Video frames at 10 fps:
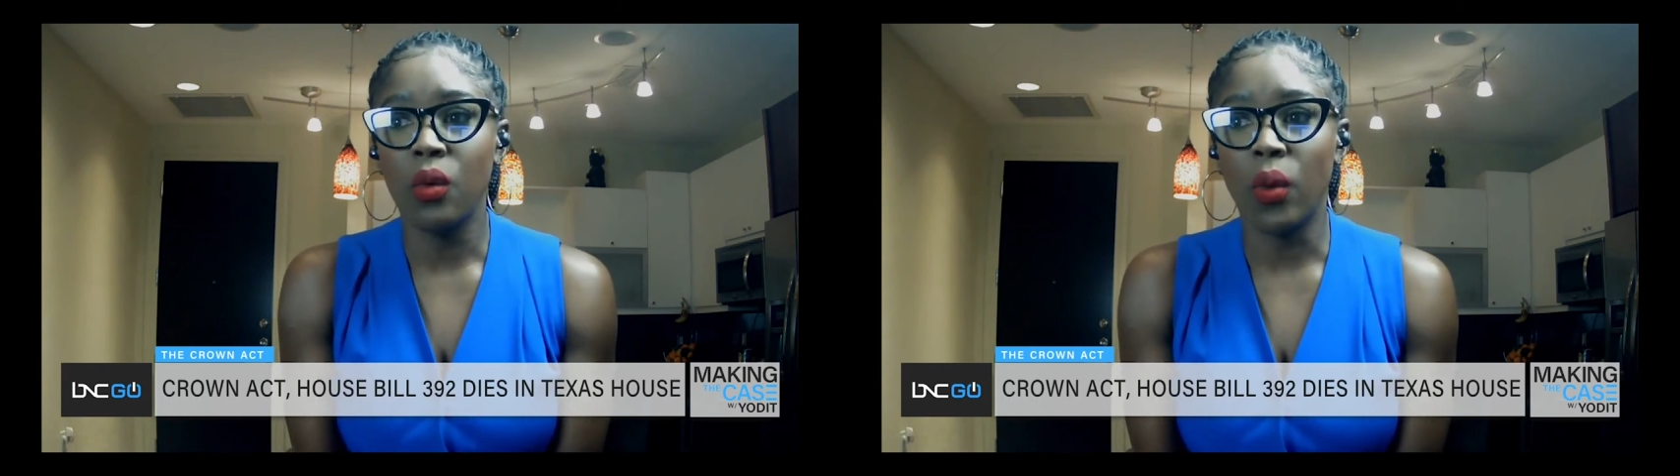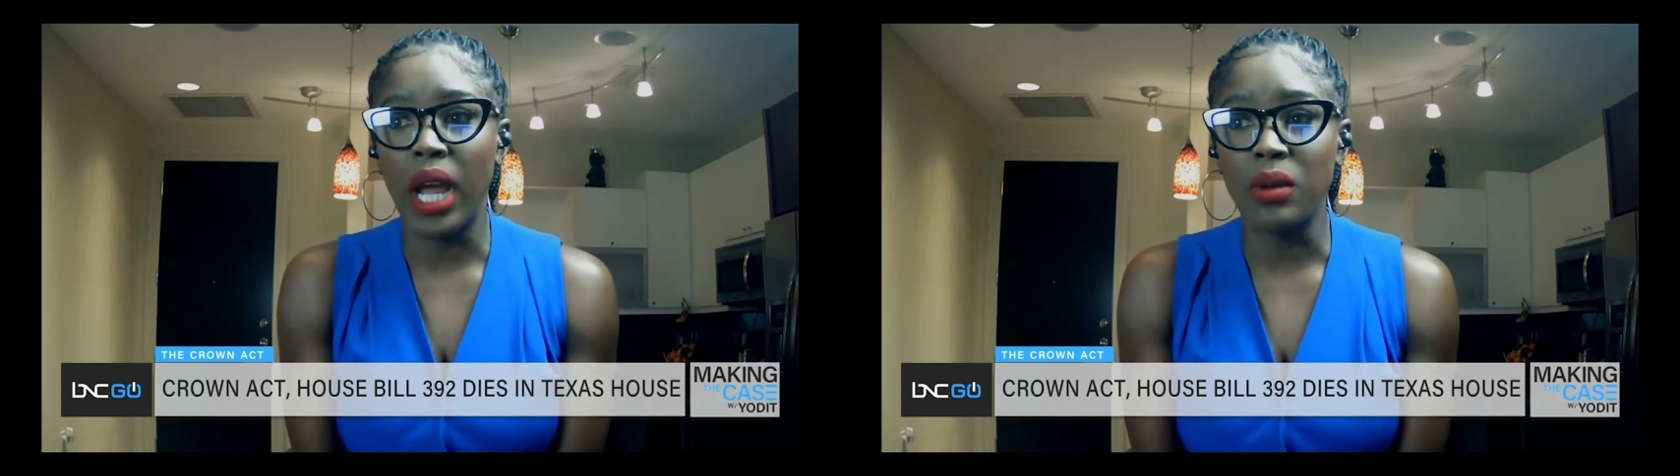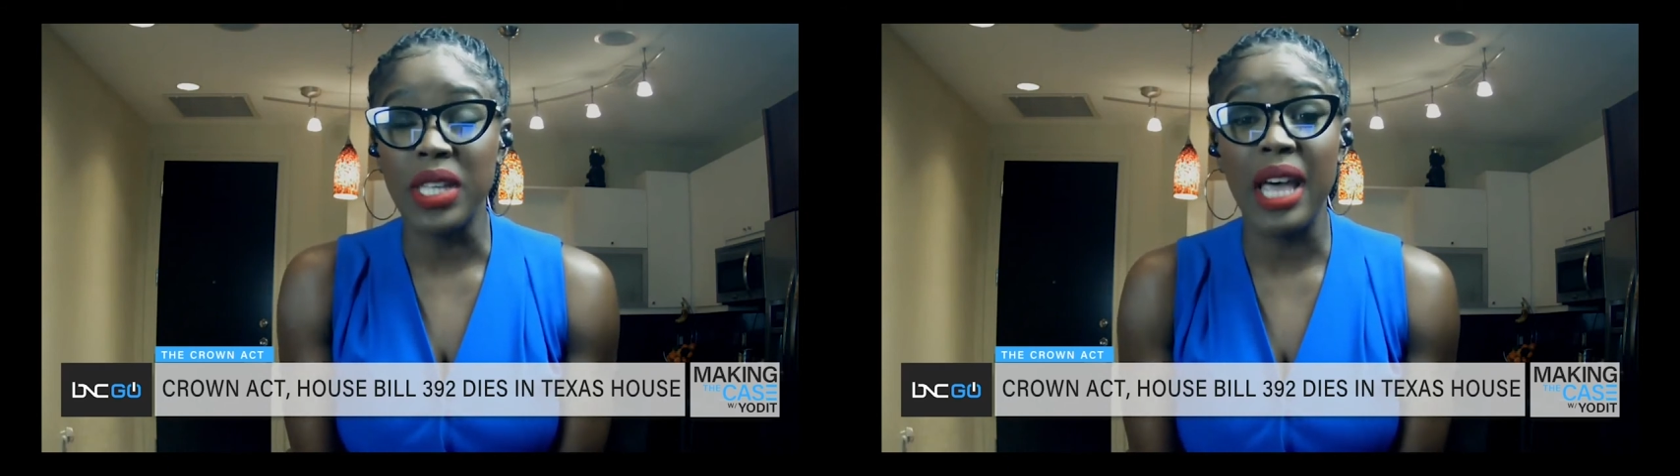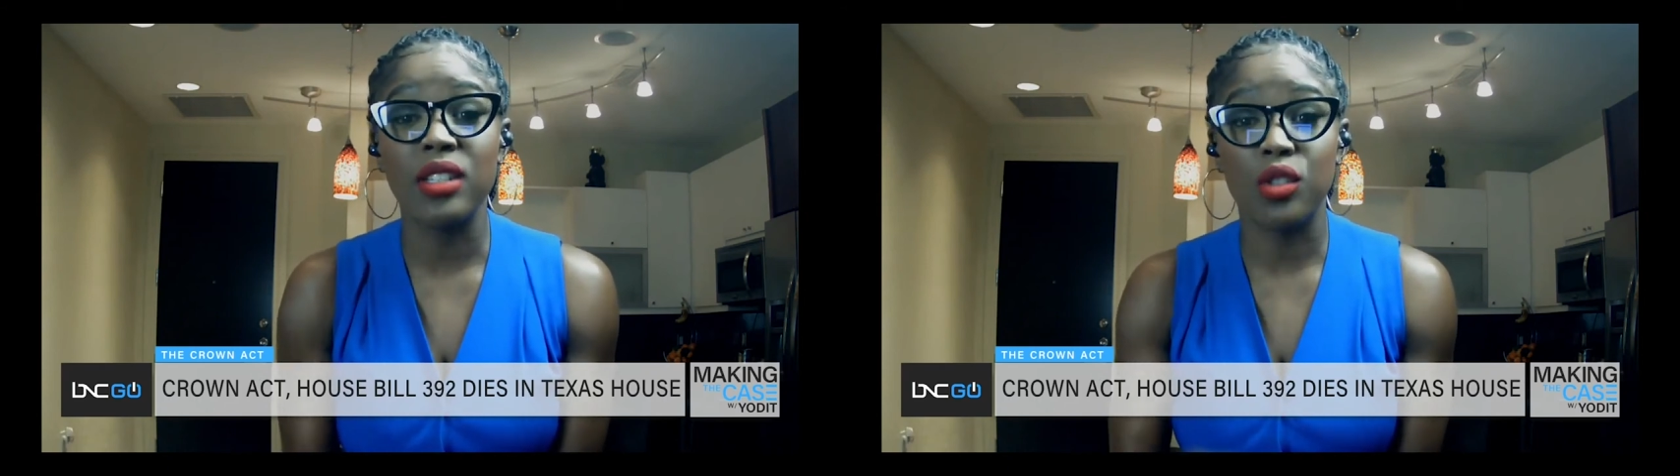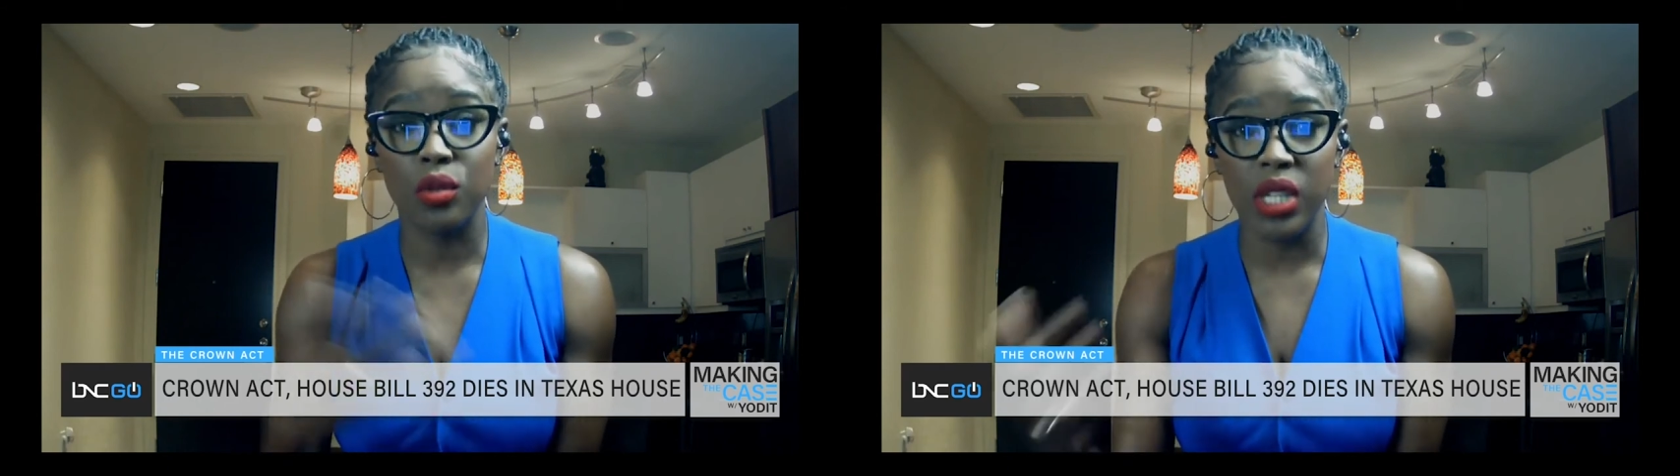when I was
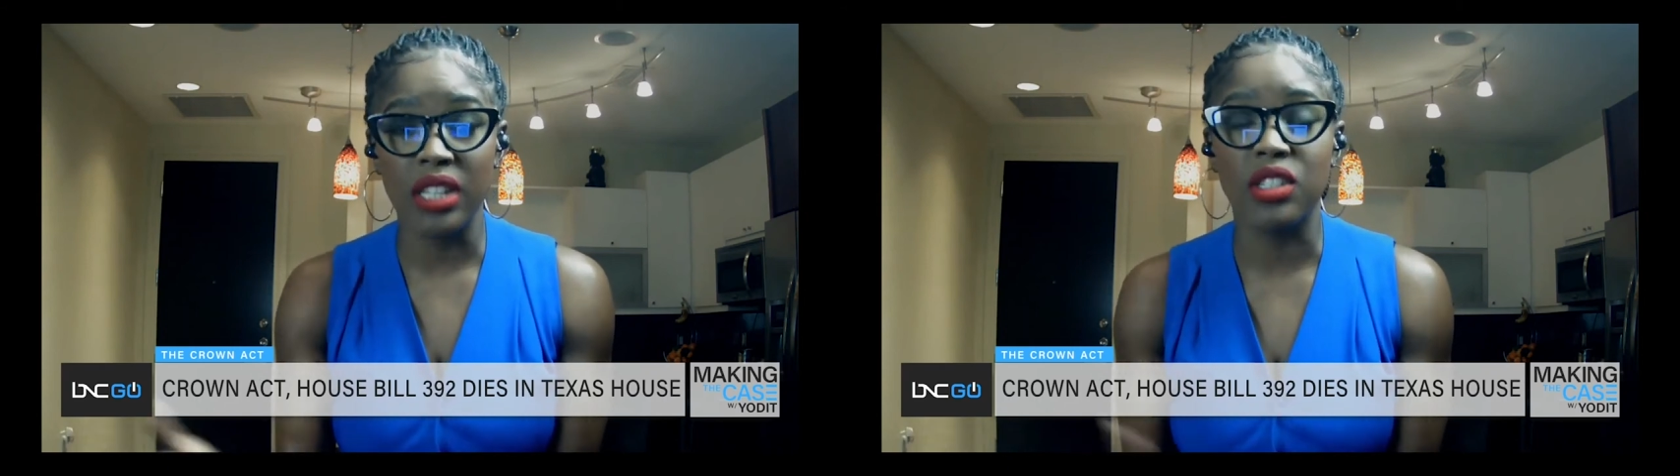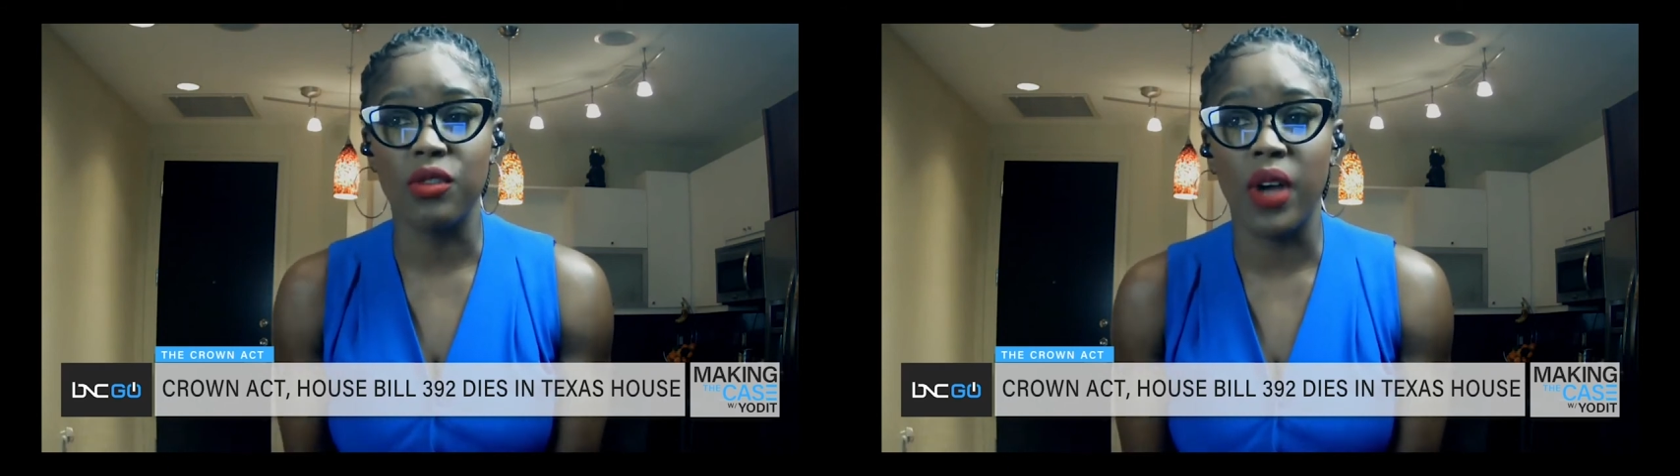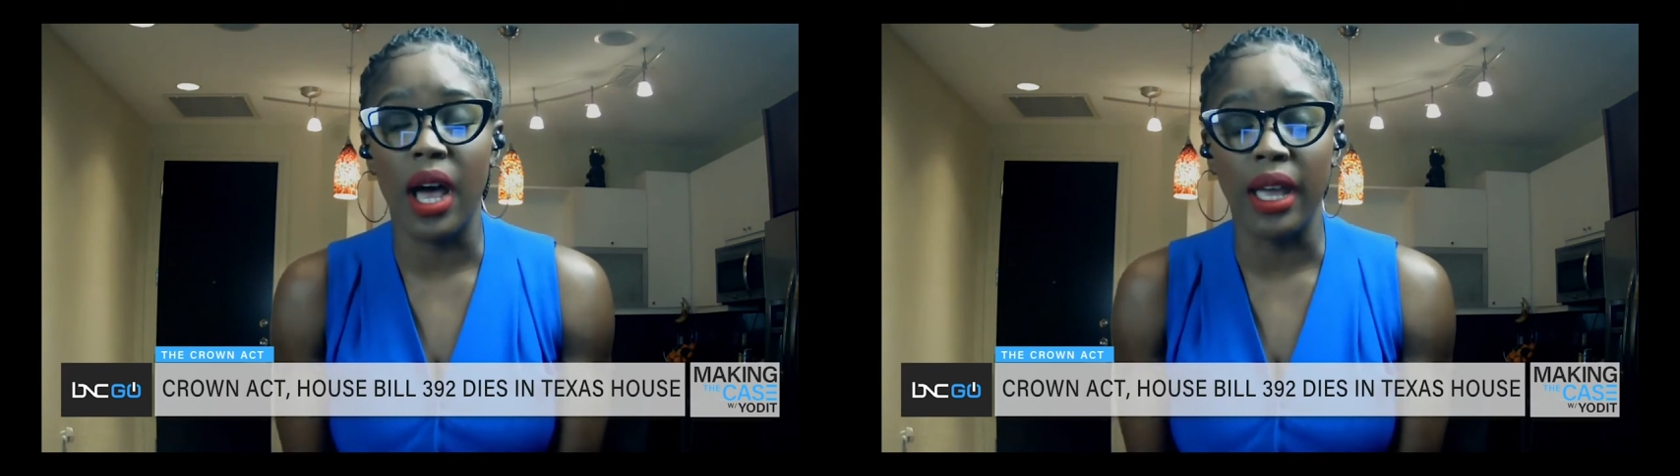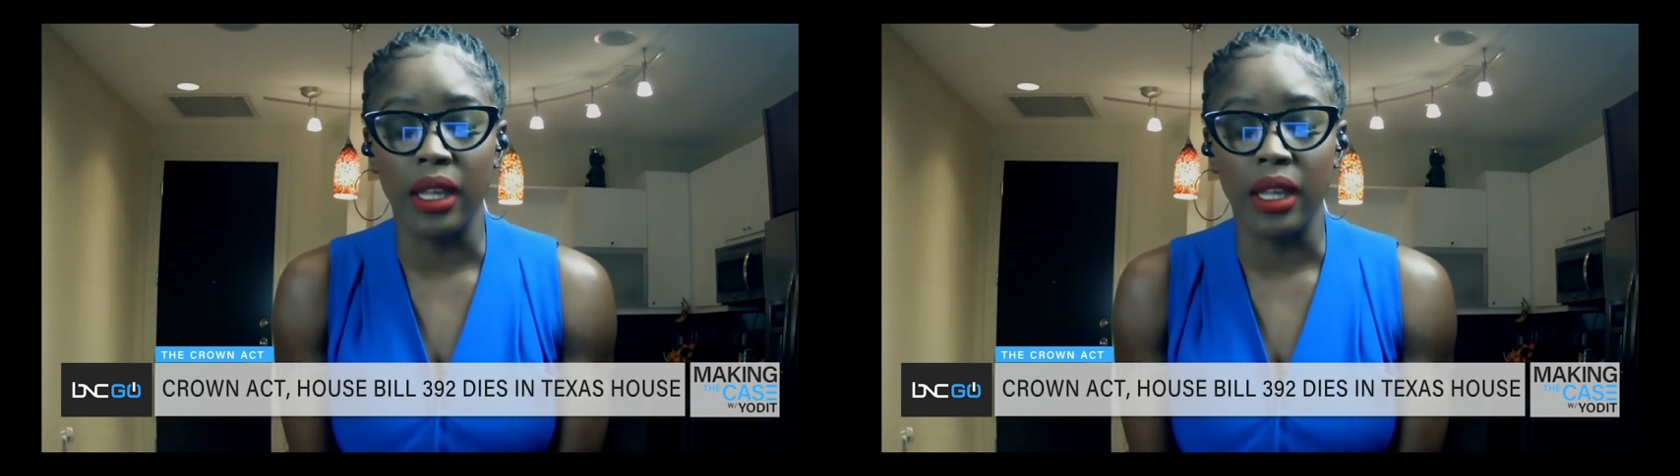asked to testify